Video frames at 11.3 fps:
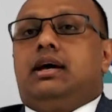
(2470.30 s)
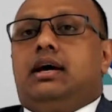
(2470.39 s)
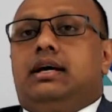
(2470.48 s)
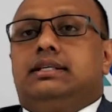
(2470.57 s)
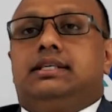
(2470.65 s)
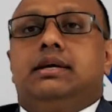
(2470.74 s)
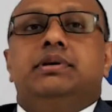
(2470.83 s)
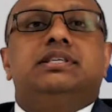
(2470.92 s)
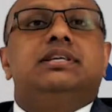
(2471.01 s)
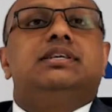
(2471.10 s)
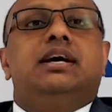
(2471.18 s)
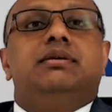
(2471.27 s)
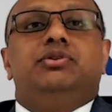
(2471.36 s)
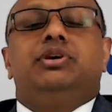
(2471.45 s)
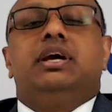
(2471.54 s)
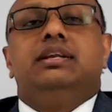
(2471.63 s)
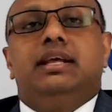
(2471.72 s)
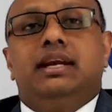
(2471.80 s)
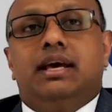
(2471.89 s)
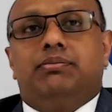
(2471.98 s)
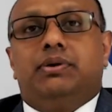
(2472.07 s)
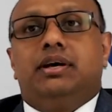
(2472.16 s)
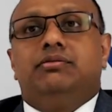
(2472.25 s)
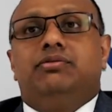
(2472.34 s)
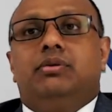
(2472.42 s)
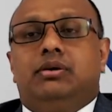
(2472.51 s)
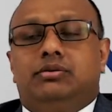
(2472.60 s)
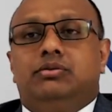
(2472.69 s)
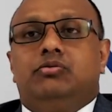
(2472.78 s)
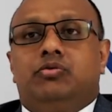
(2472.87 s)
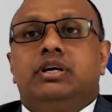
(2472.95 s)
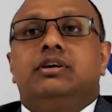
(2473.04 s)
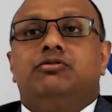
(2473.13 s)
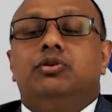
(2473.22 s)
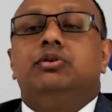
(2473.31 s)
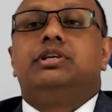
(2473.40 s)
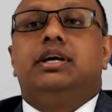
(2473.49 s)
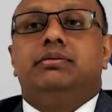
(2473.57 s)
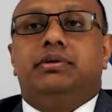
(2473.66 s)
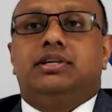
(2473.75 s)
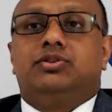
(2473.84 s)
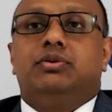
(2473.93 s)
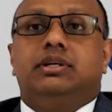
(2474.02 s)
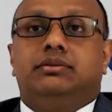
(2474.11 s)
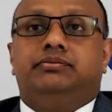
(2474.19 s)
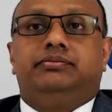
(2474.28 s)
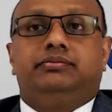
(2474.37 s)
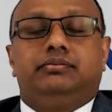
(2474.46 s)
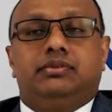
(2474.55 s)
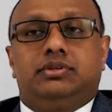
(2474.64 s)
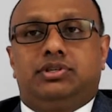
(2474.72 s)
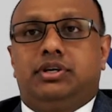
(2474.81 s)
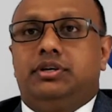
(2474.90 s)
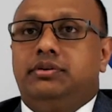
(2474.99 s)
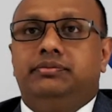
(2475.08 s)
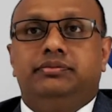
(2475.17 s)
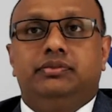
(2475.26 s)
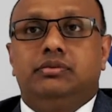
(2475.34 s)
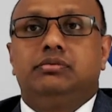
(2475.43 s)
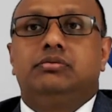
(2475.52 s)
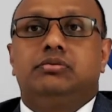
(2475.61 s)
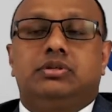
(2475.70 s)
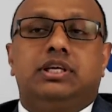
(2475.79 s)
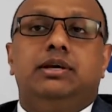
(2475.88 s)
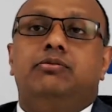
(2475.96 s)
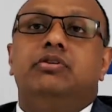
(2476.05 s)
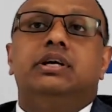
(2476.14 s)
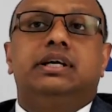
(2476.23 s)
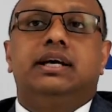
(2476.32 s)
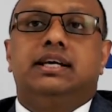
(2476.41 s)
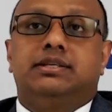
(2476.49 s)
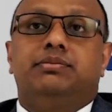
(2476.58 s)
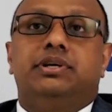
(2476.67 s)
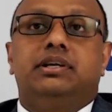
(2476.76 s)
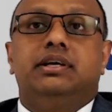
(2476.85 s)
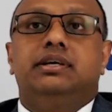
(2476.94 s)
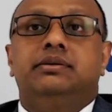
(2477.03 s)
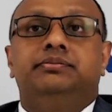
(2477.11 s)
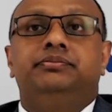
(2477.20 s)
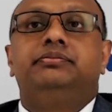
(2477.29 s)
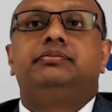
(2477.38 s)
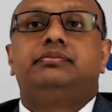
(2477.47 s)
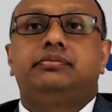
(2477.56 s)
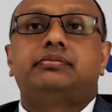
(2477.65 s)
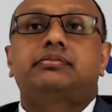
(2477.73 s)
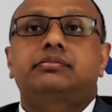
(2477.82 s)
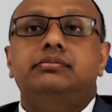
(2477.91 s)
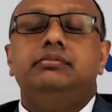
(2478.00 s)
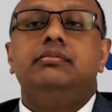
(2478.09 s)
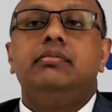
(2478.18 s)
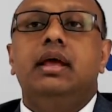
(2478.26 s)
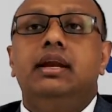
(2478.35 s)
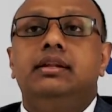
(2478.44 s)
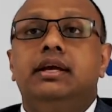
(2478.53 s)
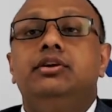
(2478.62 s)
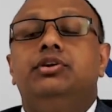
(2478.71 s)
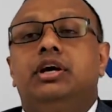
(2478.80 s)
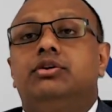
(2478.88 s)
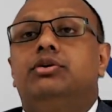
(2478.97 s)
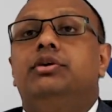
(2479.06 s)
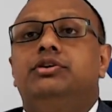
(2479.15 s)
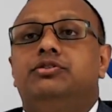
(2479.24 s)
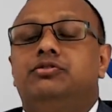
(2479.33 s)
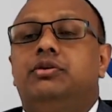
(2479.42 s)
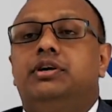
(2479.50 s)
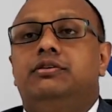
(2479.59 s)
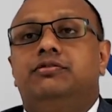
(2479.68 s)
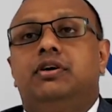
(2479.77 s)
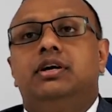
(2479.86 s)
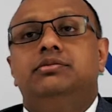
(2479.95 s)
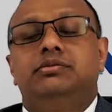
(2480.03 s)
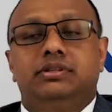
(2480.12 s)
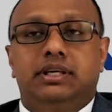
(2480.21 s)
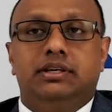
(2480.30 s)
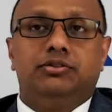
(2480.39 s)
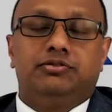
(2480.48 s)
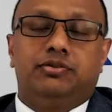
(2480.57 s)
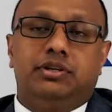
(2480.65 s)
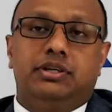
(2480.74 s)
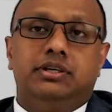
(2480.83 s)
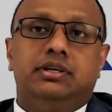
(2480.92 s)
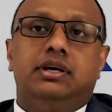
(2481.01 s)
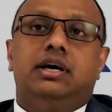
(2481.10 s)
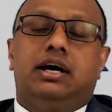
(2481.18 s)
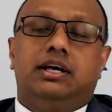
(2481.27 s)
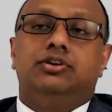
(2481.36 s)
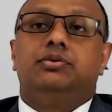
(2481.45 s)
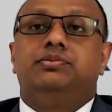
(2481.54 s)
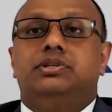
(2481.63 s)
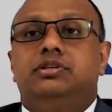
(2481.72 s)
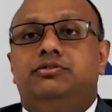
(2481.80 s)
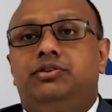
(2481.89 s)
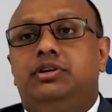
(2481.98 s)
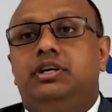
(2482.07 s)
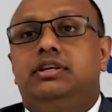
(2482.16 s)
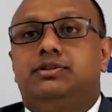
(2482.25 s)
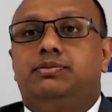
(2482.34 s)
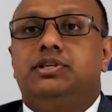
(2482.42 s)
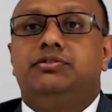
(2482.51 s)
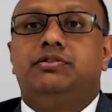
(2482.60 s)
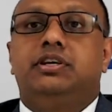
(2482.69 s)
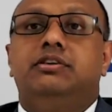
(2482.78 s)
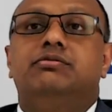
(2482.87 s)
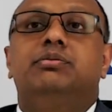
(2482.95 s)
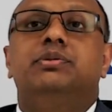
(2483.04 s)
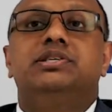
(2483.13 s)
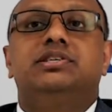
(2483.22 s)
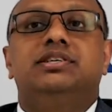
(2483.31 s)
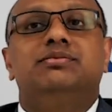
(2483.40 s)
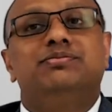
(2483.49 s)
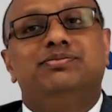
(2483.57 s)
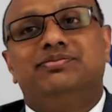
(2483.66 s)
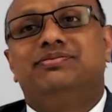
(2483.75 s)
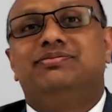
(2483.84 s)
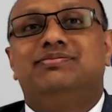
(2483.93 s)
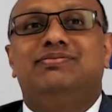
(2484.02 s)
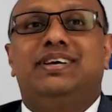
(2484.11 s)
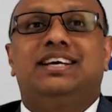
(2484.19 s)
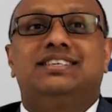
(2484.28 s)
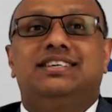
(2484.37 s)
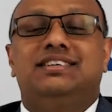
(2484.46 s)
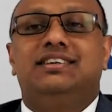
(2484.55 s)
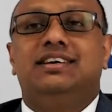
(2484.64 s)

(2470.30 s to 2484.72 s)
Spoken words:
semester time, you can then apply for work full time as well. So just keep working as a bricklayer, and then you can go into 485, then look for the other option. If you need specific information, make us an